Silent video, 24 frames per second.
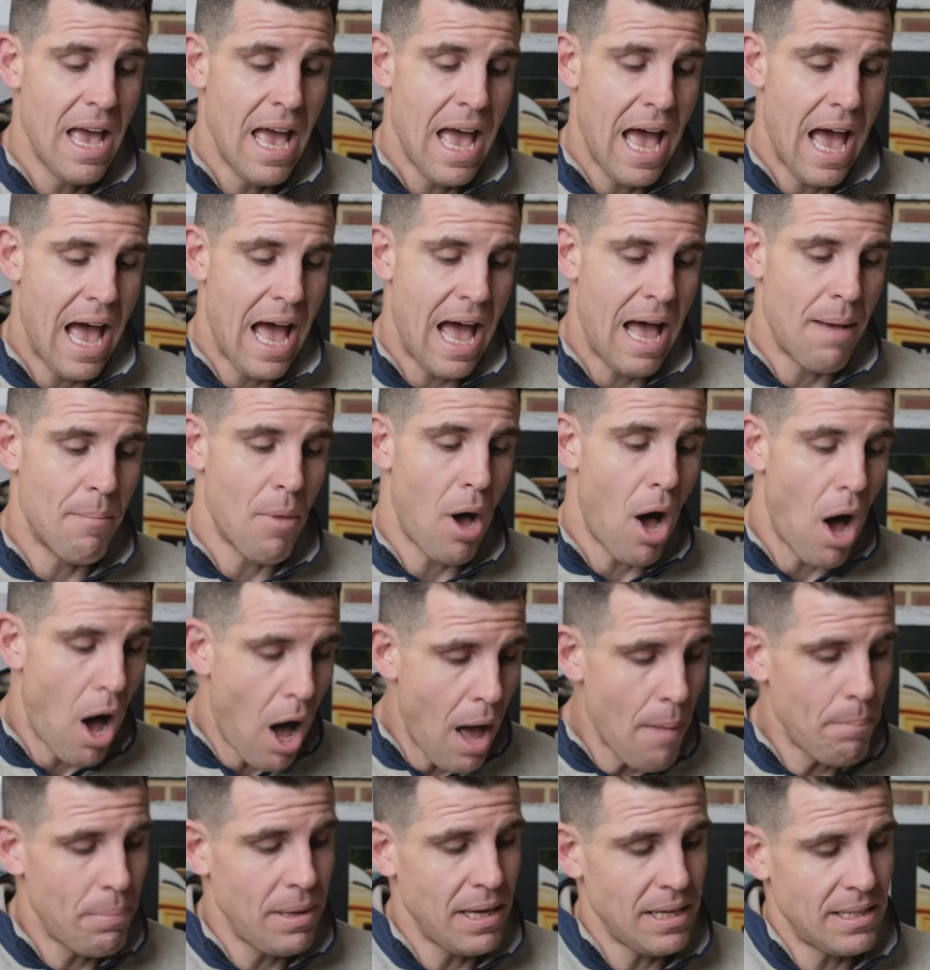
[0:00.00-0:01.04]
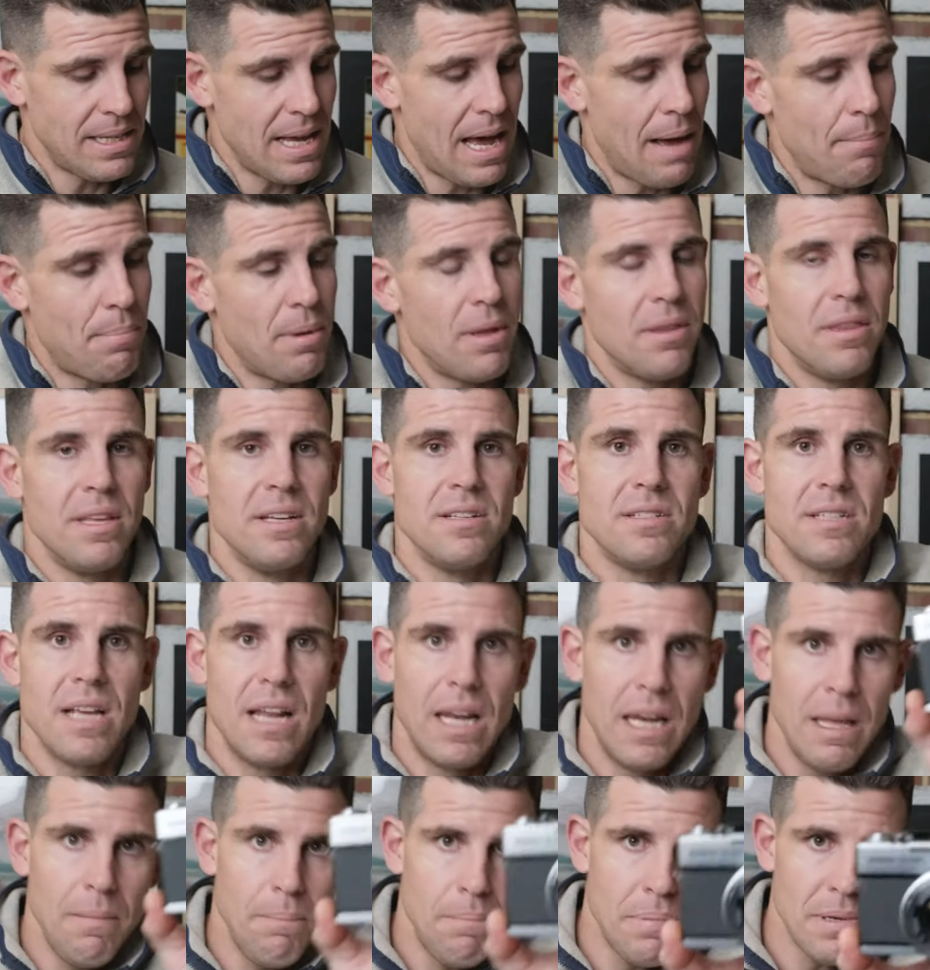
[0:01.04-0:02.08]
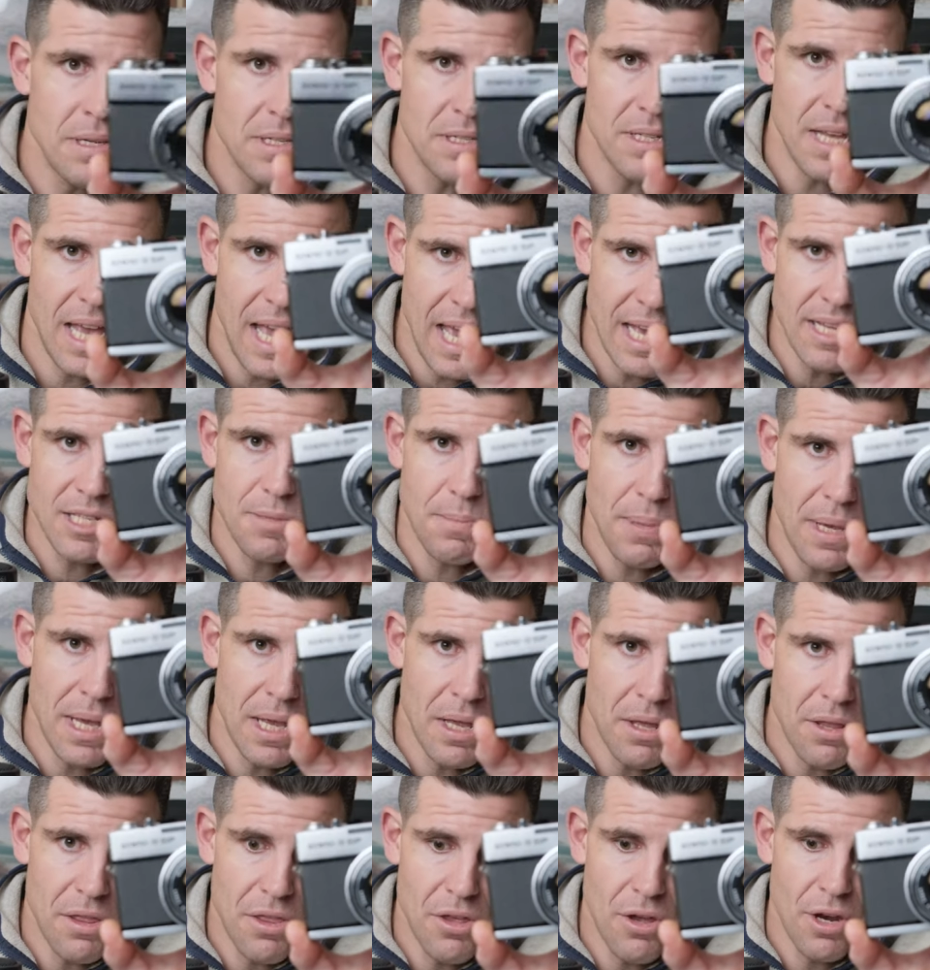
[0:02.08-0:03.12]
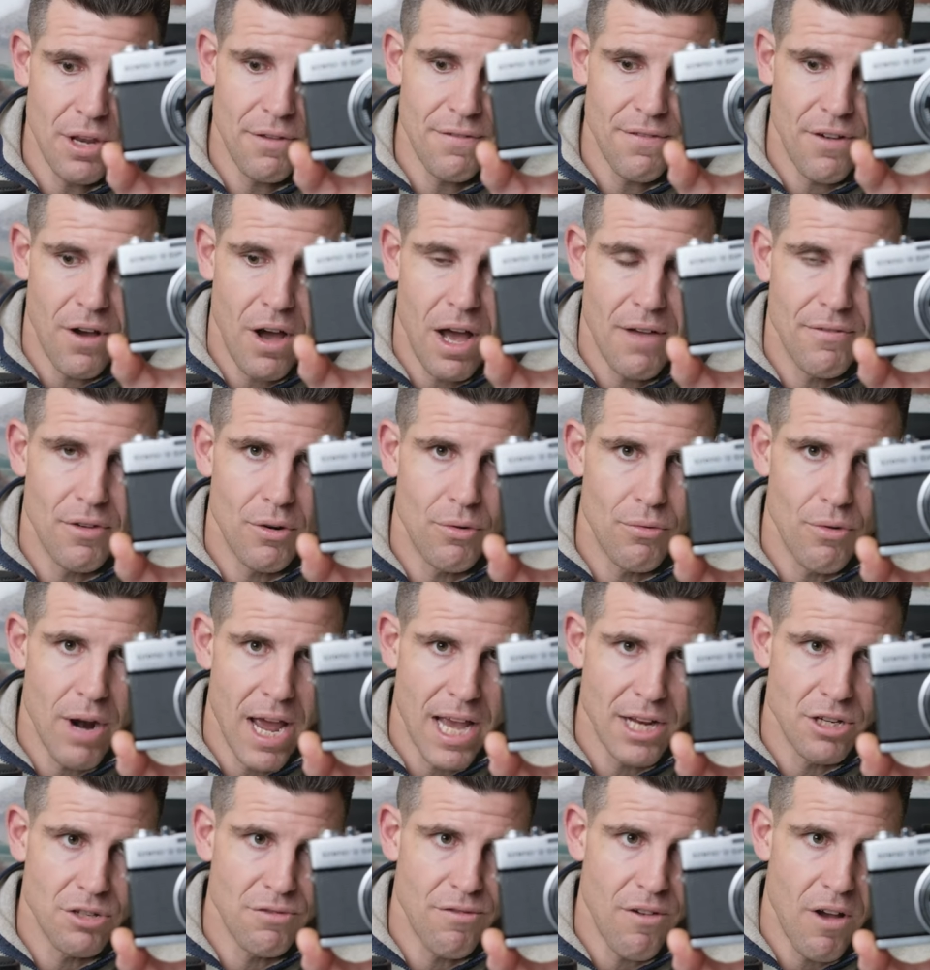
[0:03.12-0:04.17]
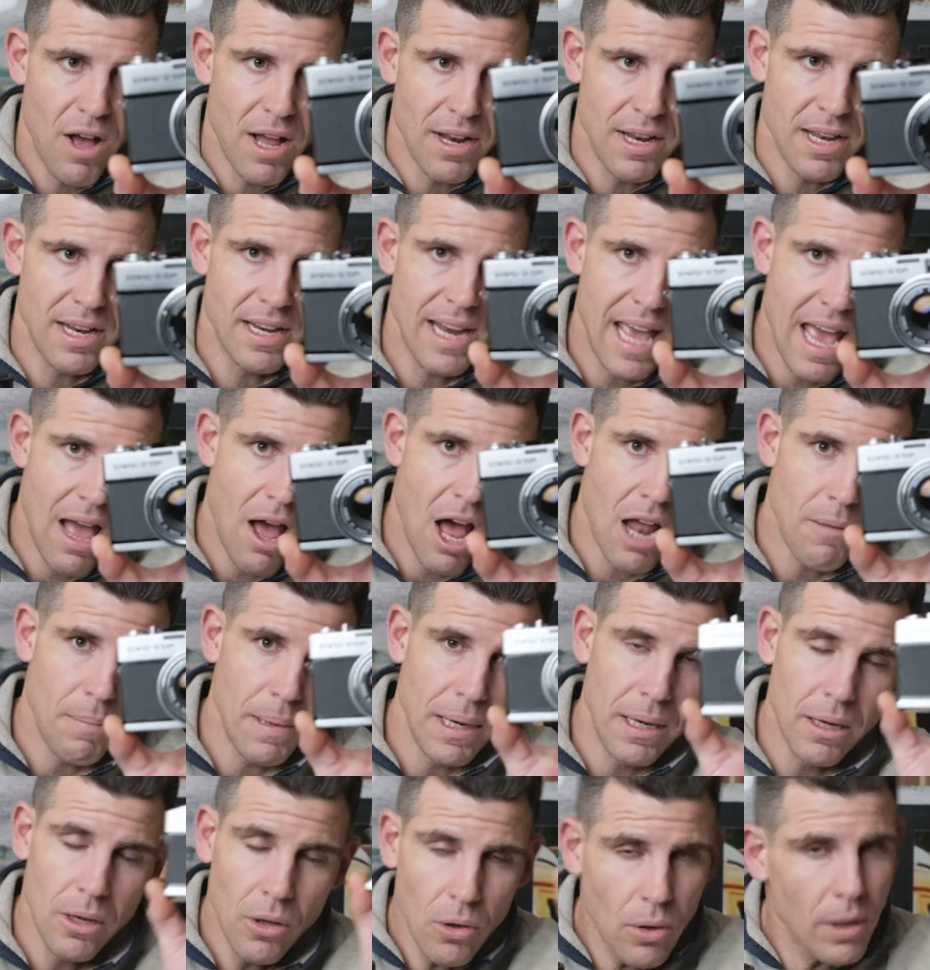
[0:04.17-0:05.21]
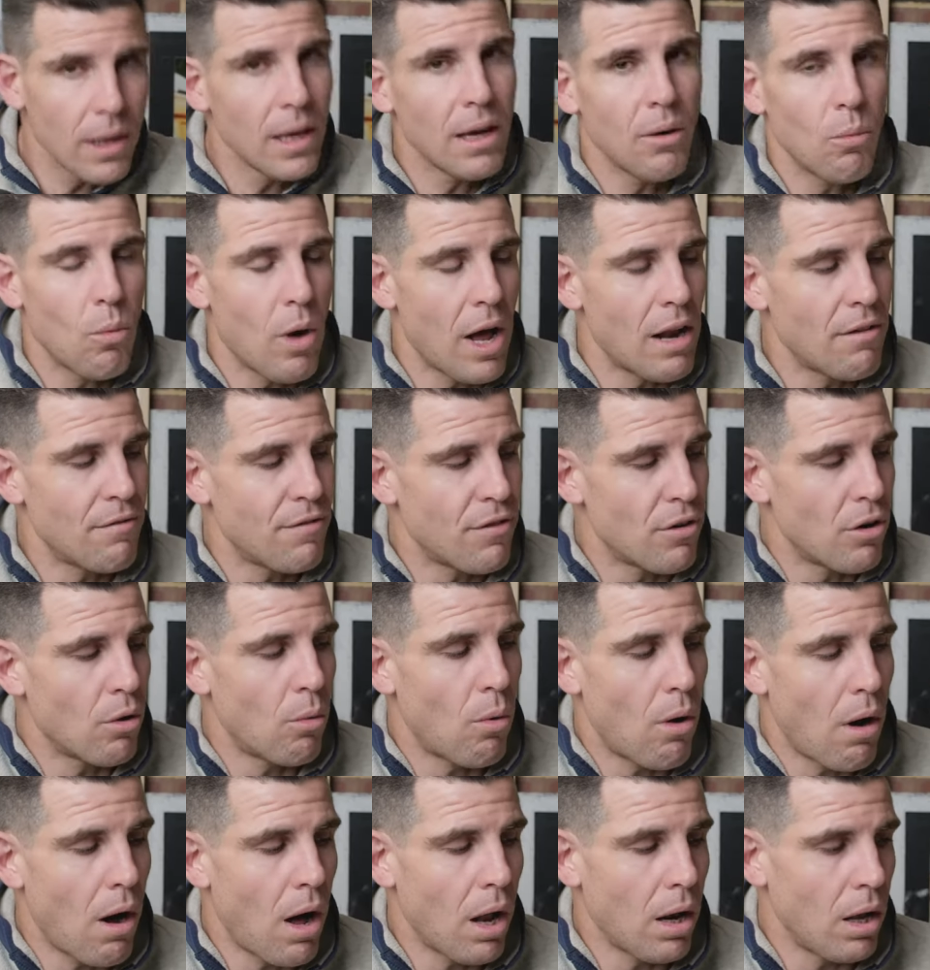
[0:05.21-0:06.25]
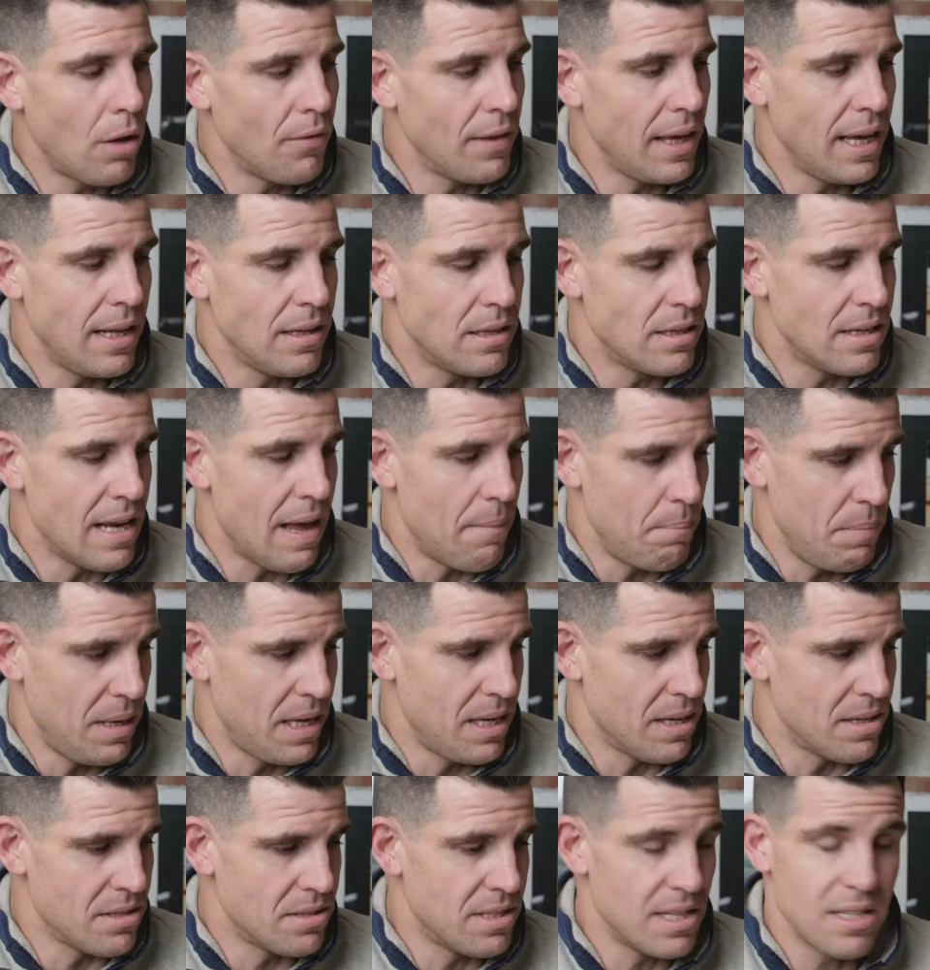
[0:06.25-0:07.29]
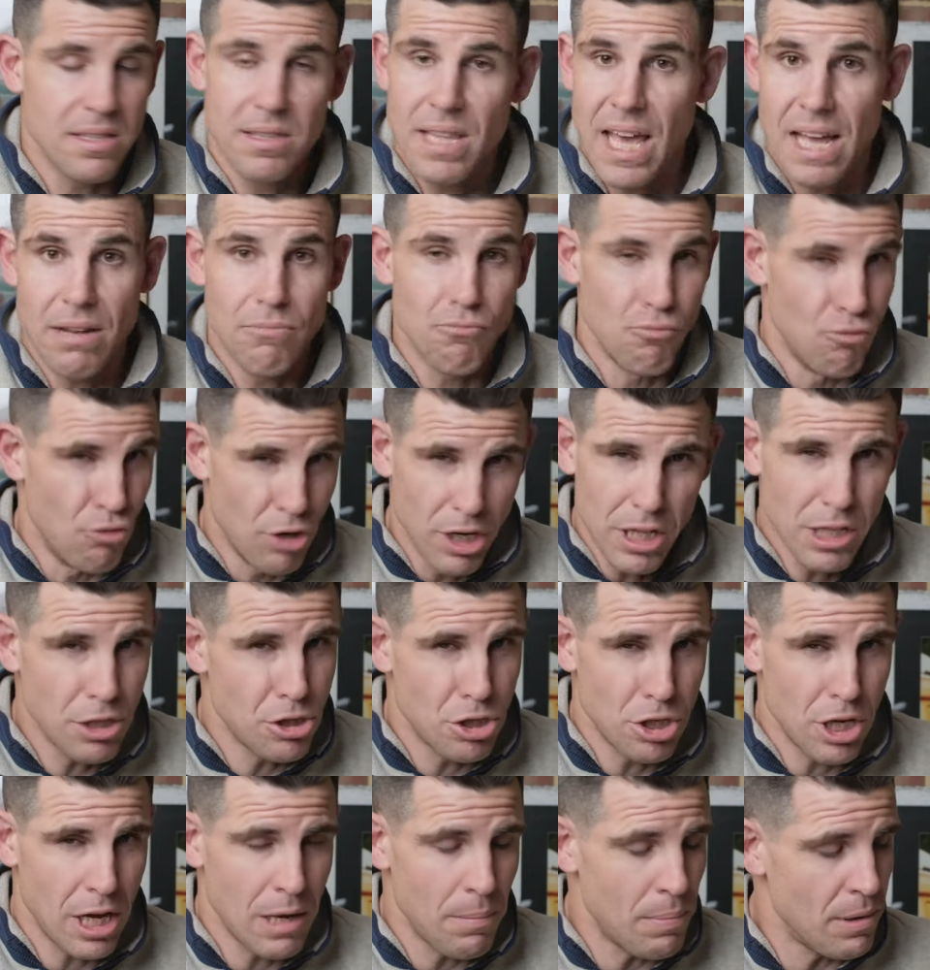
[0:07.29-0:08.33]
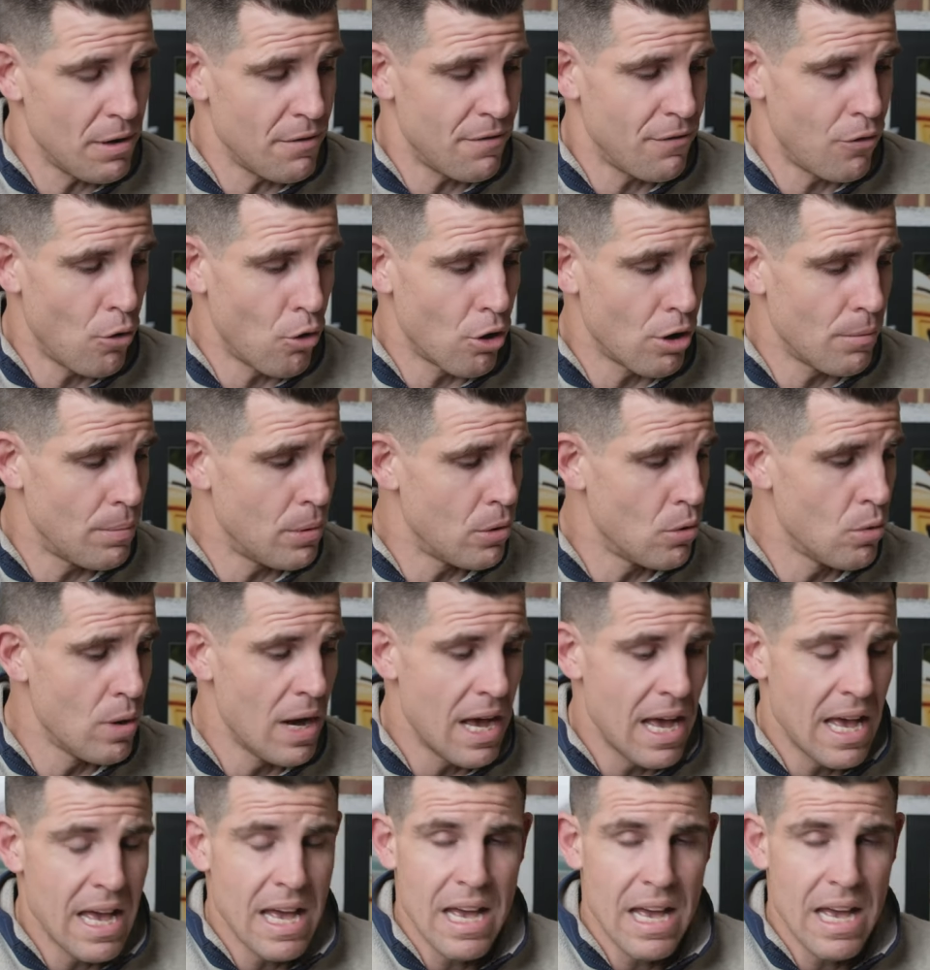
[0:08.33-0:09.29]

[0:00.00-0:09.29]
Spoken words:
I picked up this Olympus SP35 rangefinder. Now, I'd been looking at one for a while on the internet because they're really cheap and affordable.